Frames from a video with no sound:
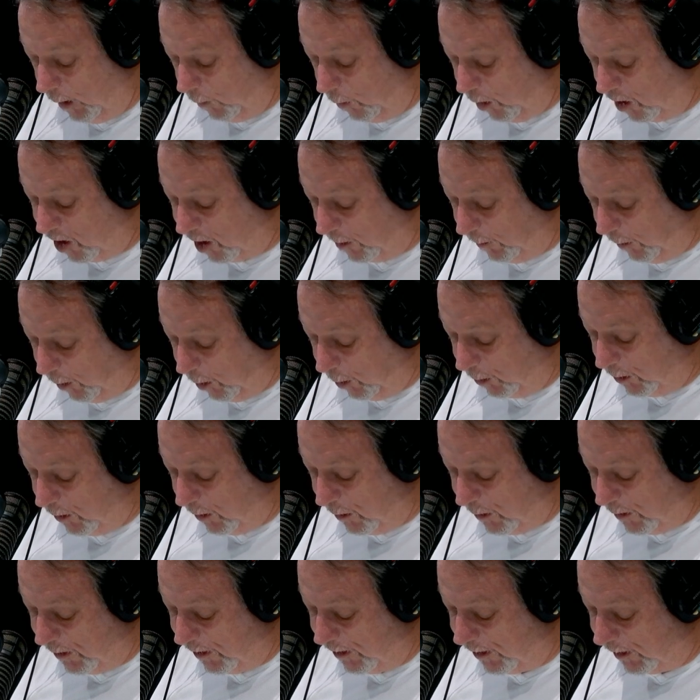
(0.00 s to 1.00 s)
Which sport
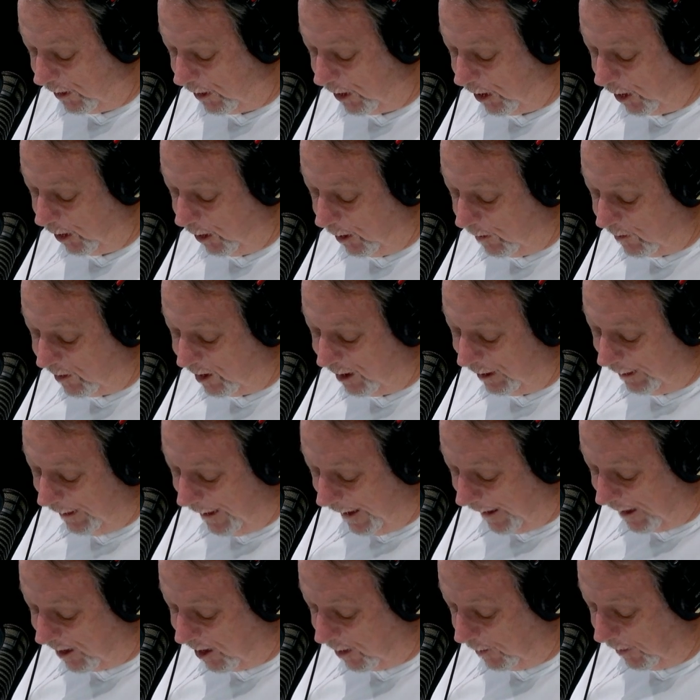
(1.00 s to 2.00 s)
uses the terms
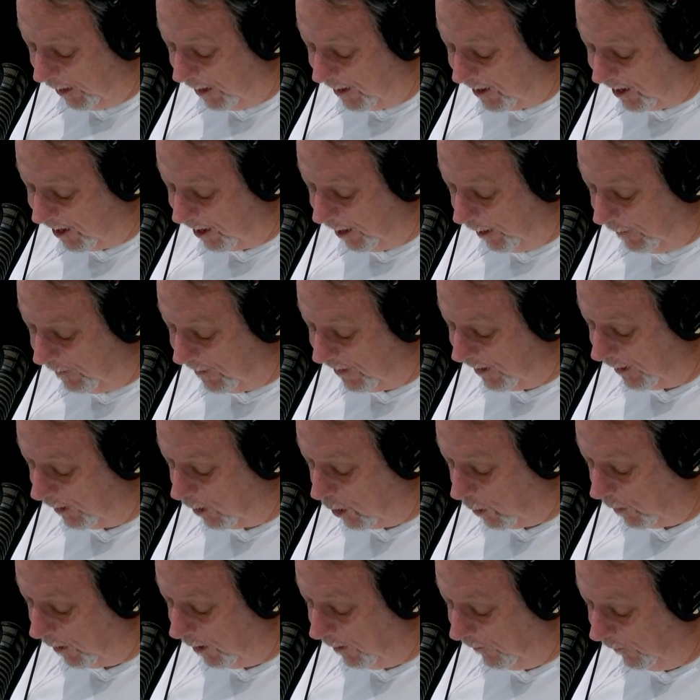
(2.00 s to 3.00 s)
leg spin, slips and
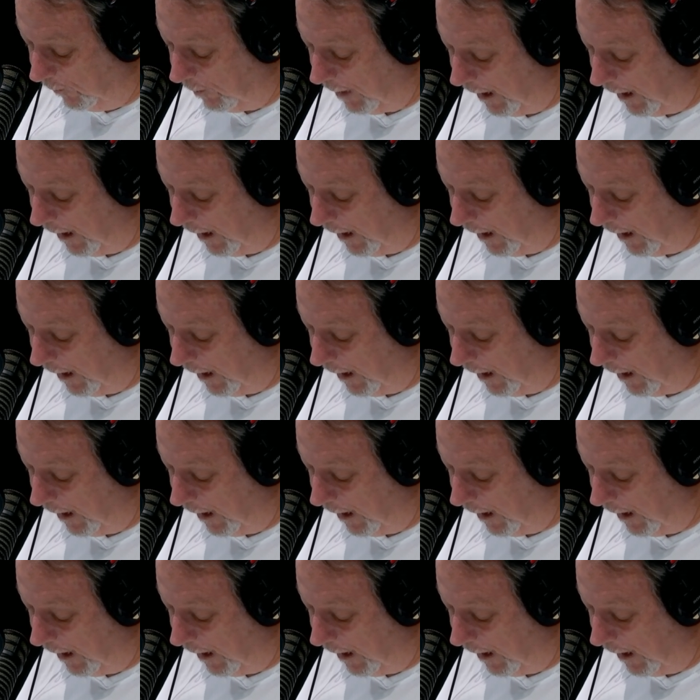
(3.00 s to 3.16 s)
12th